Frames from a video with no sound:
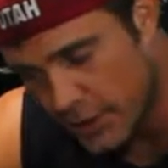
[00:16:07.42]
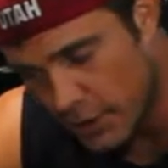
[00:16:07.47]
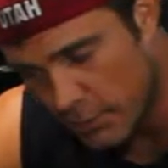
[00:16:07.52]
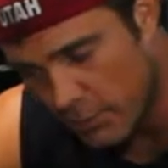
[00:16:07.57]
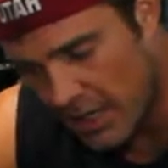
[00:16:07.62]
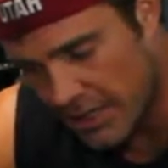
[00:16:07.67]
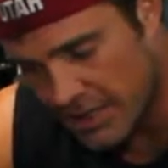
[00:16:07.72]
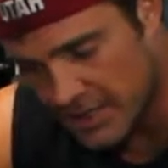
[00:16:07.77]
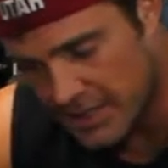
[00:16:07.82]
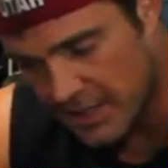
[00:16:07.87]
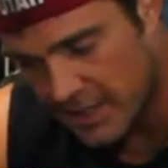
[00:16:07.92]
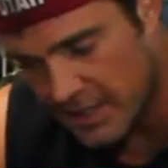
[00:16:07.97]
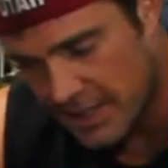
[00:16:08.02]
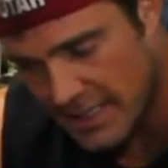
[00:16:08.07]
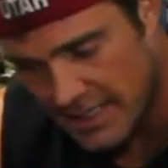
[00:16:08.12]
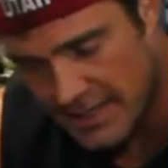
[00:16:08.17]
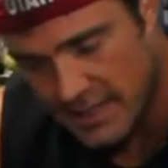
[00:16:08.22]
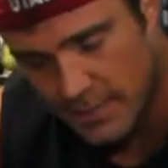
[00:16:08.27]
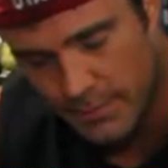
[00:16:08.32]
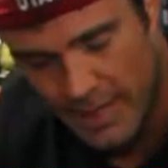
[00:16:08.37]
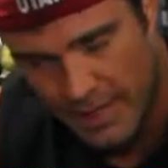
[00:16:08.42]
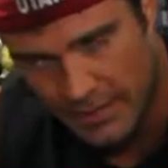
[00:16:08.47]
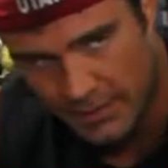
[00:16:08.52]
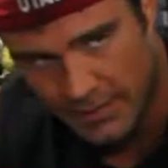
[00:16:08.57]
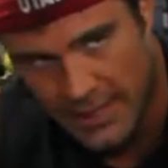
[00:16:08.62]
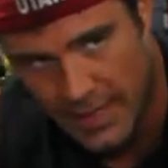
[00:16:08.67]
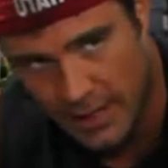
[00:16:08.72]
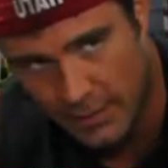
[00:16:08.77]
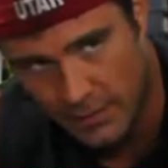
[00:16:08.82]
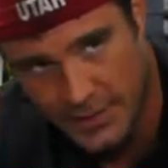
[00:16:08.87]
your body's going to need the amount of
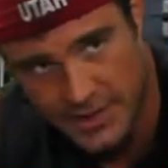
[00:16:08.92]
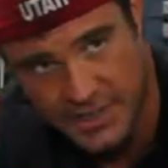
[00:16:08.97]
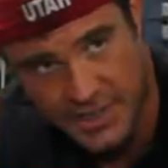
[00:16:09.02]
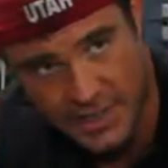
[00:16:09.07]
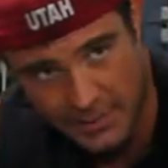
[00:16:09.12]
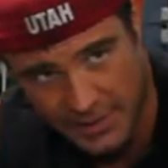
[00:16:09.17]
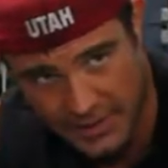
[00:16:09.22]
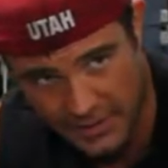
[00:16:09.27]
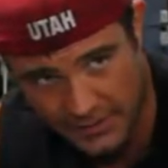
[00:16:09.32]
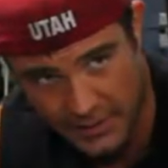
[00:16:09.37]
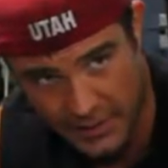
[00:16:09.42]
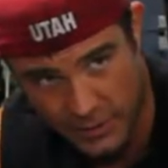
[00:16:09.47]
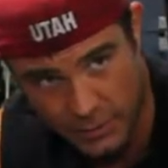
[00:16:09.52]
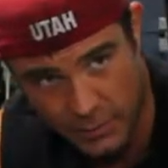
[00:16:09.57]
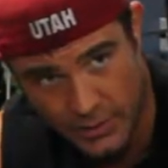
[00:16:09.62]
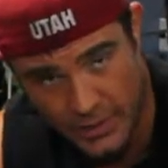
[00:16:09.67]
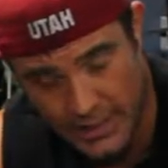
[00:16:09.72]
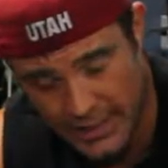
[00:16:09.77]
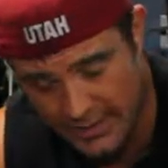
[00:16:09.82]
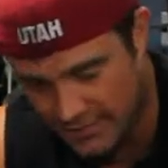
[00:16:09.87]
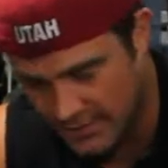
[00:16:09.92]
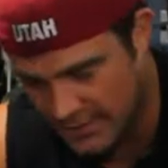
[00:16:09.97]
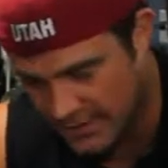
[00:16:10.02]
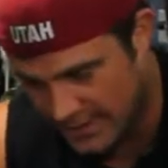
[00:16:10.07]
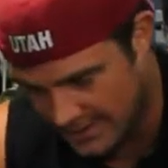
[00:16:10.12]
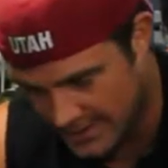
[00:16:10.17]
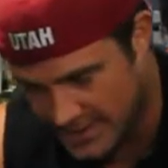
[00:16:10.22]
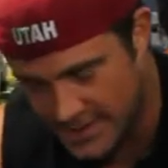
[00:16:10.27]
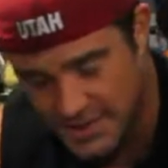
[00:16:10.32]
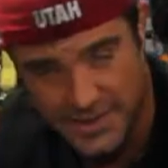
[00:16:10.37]
calories that I'm giving you.
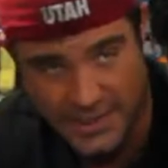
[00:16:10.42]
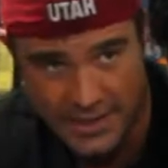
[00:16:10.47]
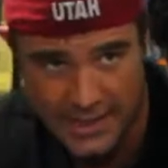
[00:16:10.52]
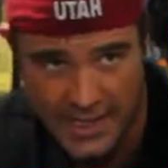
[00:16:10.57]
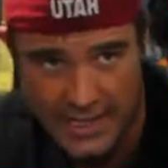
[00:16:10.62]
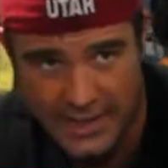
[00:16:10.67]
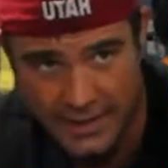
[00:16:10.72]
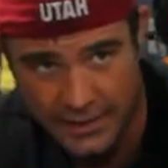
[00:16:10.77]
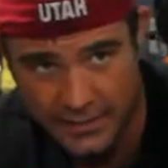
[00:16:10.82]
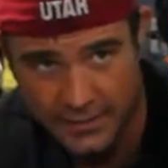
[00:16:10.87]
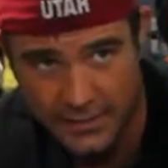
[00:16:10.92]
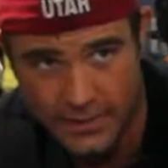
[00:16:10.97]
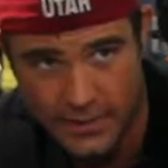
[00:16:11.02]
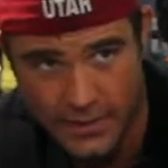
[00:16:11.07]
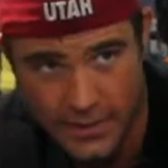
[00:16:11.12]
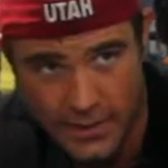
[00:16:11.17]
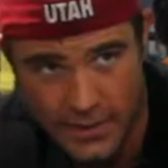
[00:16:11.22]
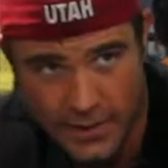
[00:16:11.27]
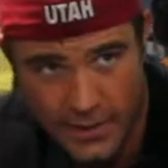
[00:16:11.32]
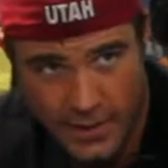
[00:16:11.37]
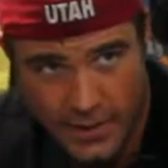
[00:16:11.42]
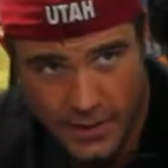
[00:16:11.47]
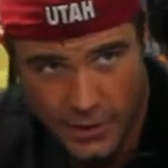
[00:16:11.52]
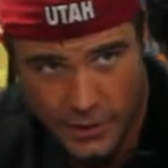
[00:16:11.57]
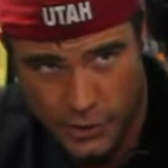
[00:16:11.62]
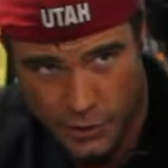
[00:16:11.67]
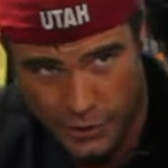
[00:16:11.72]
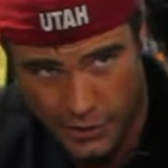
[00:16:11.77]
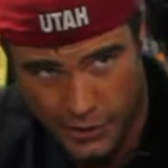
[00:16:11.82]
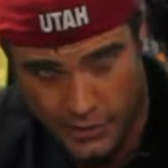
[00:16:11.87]
Even this is a negative.
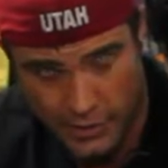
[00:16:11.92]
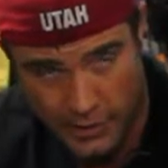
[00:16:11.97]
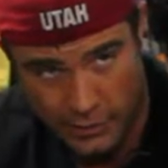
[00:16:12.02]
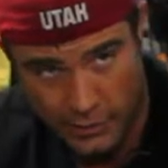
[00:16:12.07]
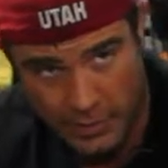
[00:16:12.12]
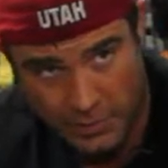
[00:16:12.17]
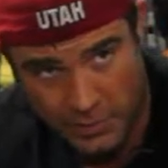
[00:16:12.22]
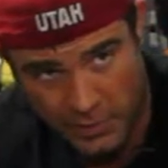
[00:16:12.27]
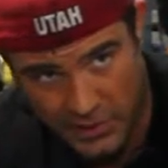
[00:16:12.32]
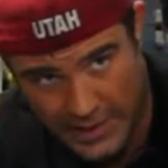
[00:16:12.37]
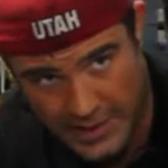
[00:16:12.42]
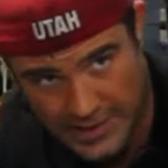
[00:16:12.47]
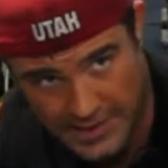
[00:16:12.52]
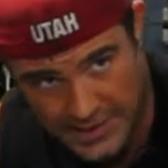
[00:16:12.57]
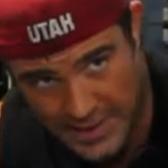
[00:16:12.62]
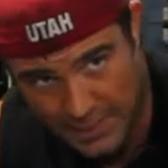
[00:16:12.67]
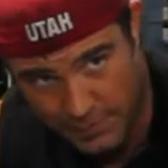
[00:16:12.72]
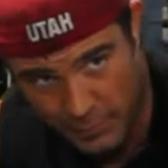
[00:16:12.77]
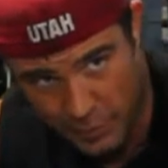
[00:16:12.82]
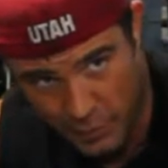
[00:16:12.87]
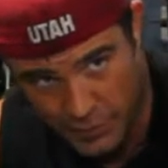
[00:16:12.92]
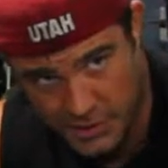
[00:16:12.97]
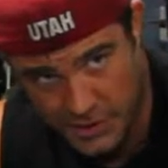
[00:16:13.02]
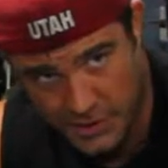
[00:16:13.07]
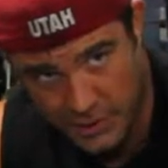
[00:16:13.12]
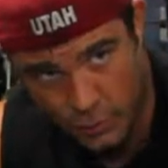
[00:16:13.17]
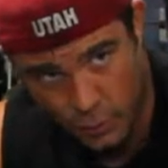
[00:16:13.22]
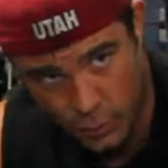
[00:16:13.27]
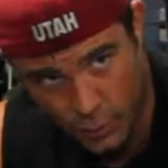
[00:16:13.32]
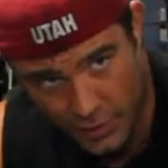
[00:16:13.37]
So you're going to replace that
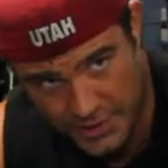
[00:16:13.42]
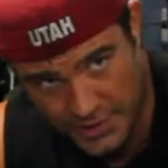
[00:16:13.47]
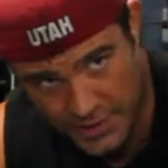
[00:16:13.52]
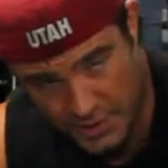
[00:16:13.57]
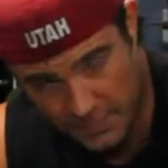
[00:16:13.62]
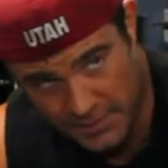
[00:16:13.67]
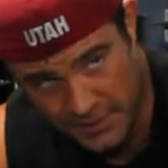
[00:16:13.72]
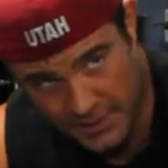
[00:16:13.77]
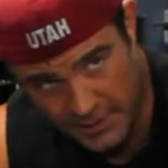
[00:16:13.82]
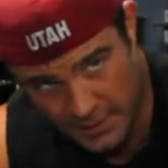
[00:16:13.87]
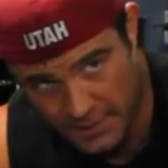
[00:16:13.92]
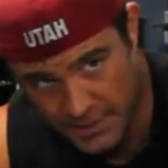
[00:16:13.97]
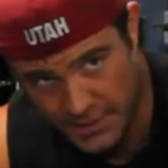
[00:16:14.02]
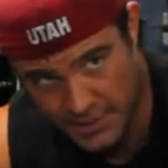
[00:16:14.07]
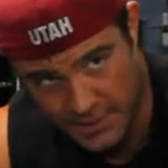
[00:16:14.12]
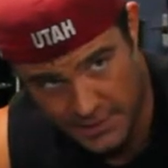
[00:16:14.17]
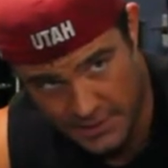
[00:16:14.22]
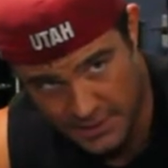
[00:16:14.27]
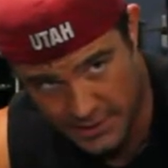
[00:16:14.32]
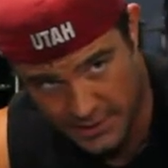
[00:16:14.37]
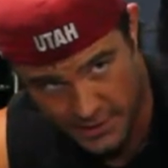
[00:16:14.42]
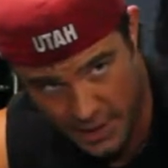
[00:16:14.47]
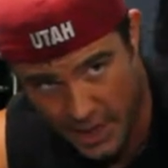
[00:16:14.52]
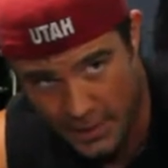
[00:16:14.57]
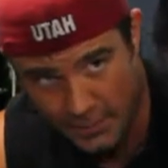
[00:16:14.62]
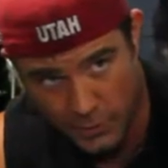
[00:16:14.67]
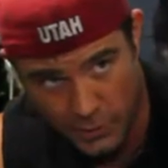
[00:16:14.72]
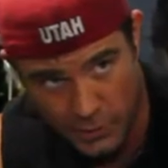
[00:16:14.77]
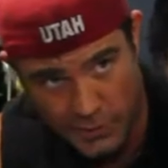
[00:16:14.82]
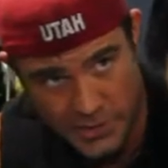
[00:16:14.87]
protein with something else that is
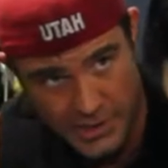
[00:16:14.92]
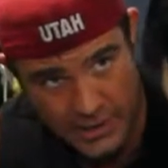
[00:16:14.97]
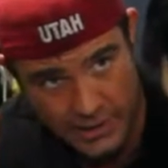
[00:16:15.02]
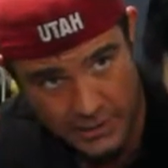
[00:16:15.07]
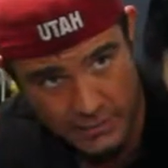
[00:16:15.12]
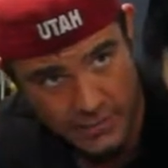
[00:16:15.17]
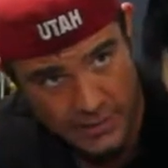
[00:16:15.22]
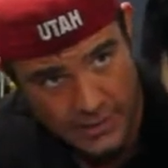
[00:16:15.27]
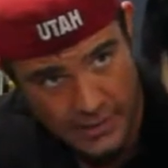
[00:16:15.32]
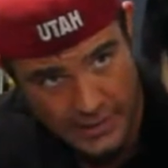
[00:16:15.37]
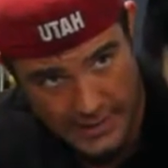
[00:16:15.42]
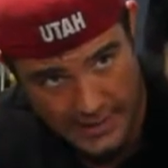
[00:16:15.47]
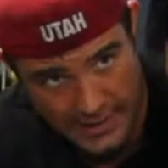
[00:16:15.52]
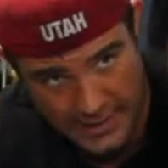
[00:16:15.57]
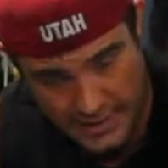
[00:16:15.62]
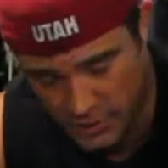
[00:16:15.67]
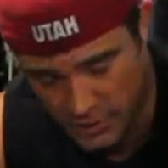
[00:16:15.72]
not protein, and that